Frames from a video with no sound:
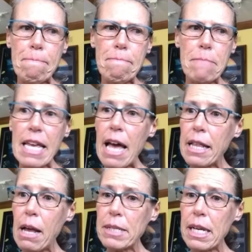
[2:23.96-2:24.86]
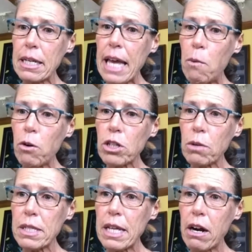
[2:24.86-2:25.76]
Yeah, and that was it. Kate Worsler
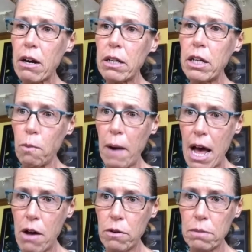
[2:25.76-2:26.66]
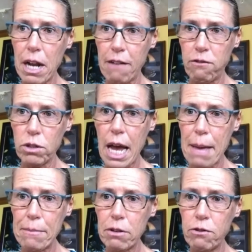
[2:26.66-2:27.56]
was there year-round, but not
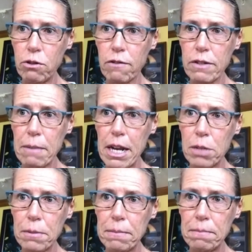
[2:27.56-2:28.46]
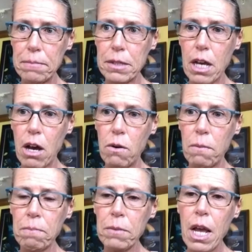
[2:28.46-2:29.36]
full-time on food service management. So
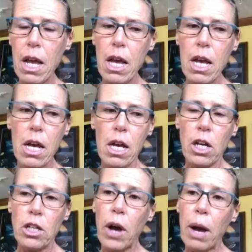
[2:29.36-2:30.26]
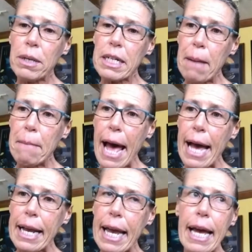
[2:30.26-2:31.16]
I wanted to come back,
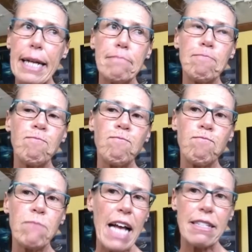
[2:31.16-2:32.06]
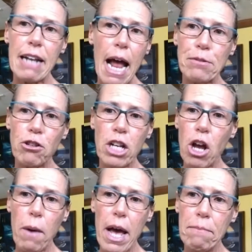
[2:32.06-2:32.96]
and Dad said absolutely no
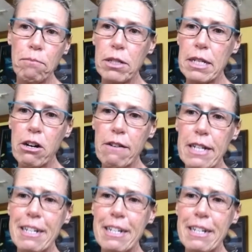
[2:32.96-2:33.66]
way, wouldn't hear of it.